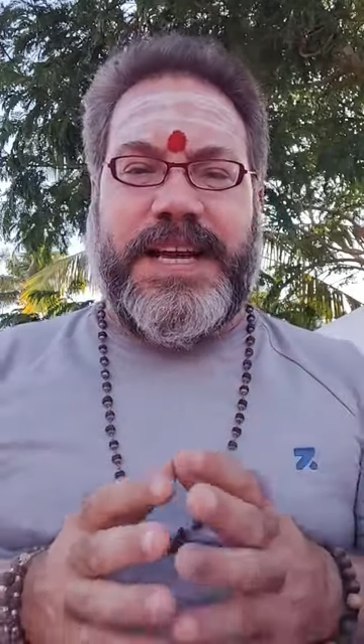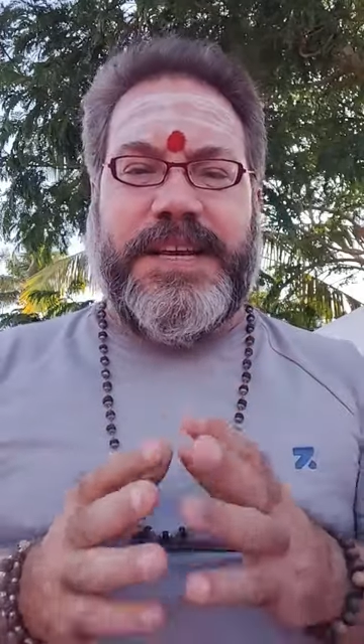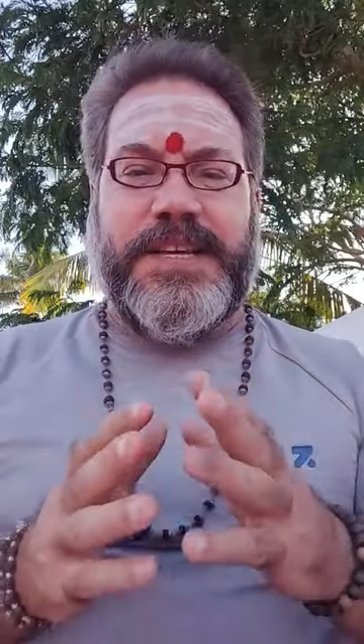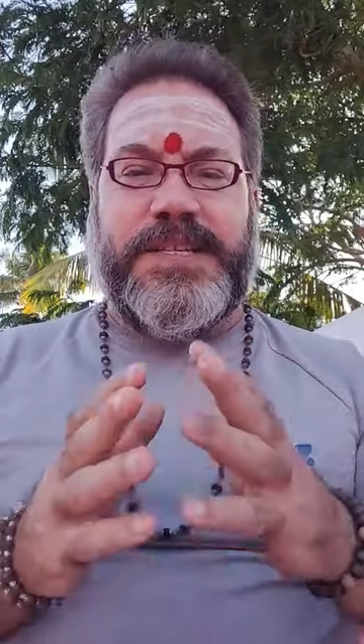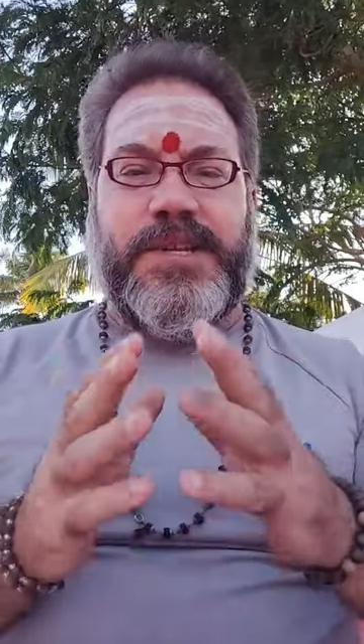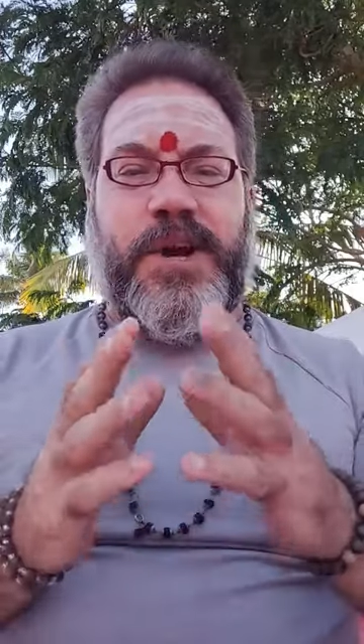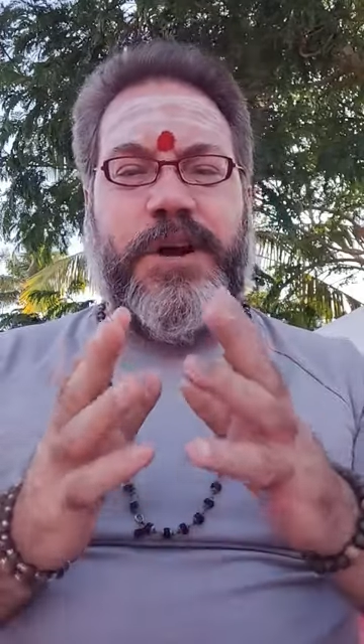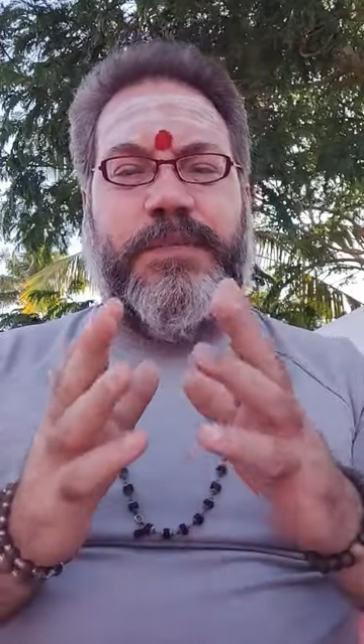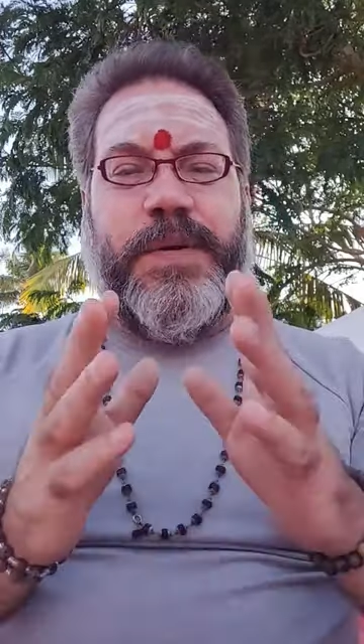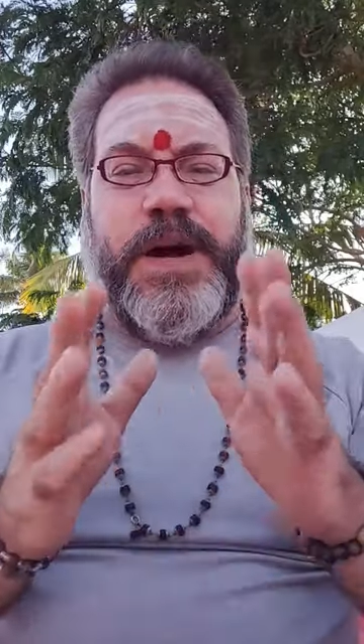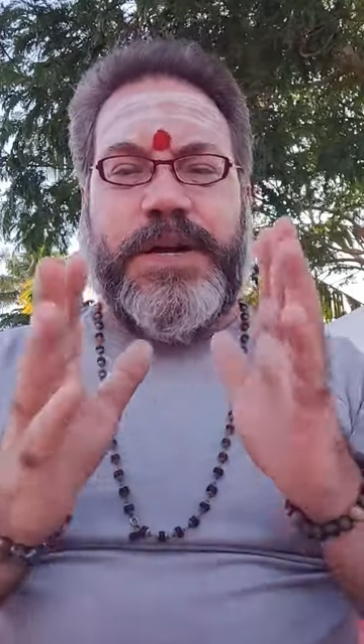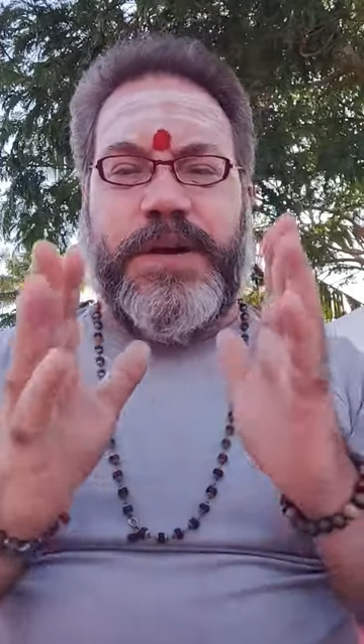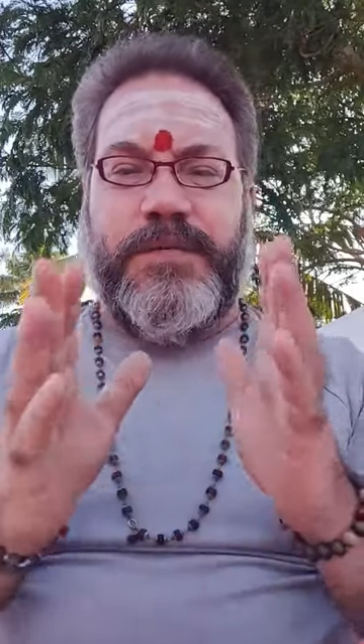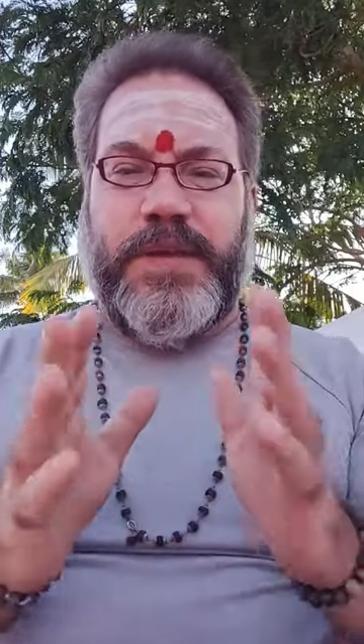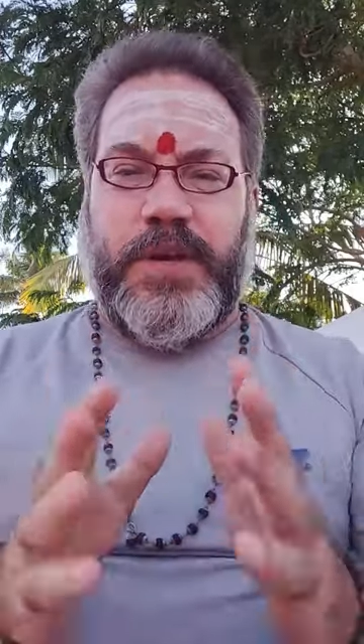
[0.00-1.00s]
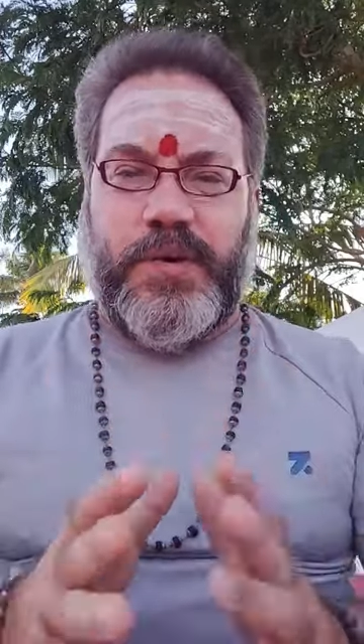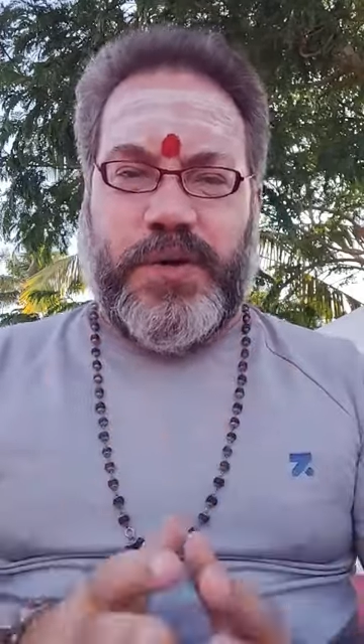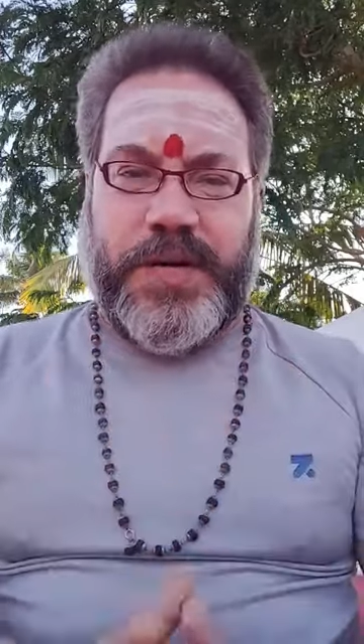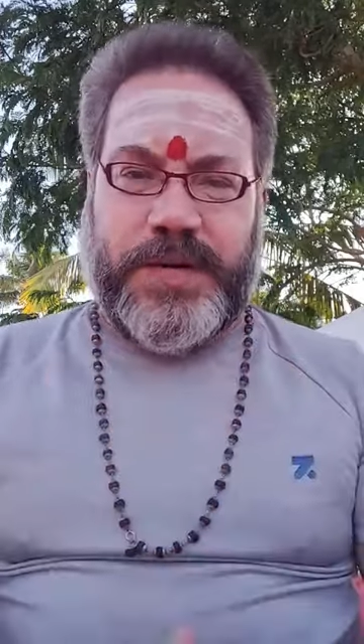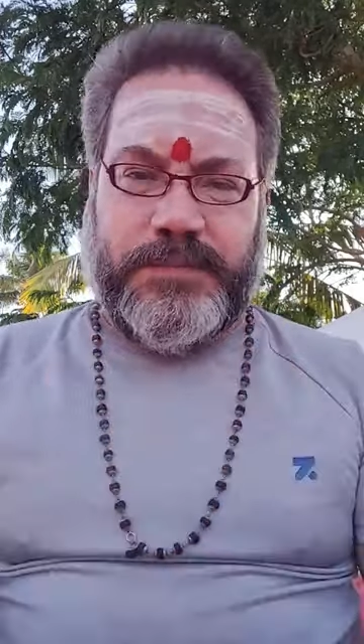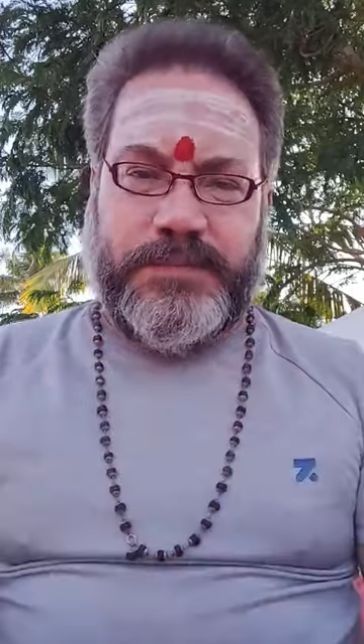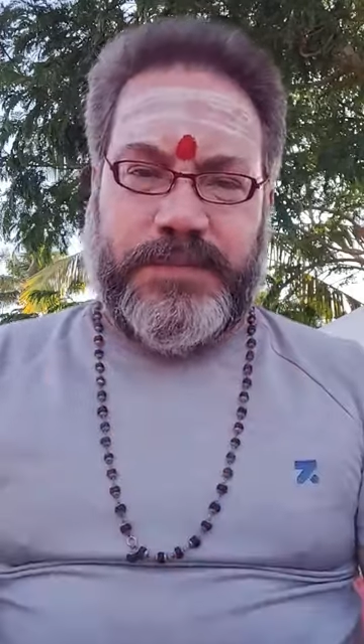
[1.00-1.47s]
it is not part of
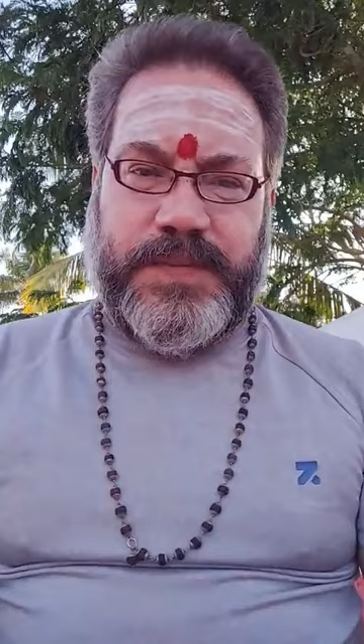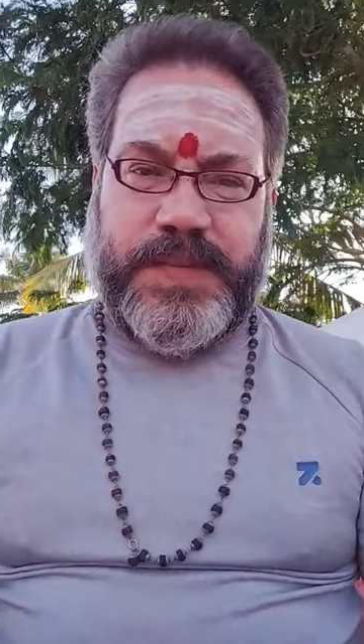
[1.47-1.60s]
yoga.